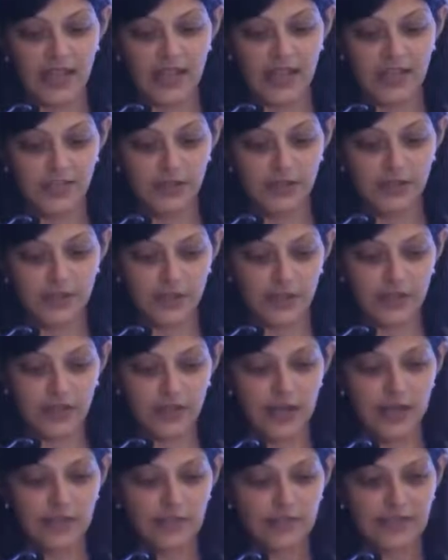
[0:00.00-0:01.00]
So
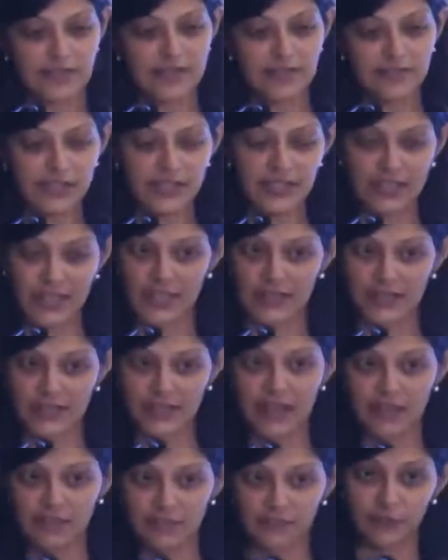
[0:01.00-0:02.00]
I'll leave it at
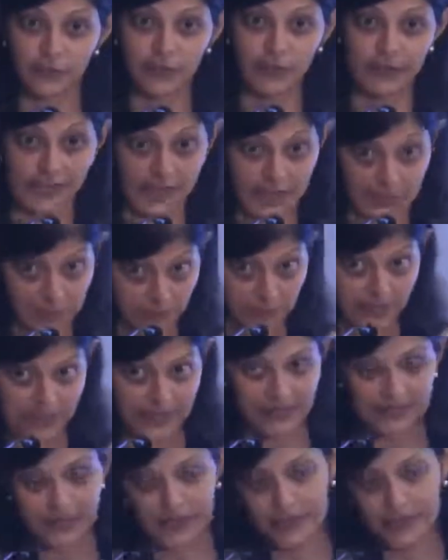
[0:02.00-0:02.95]
that for the time being,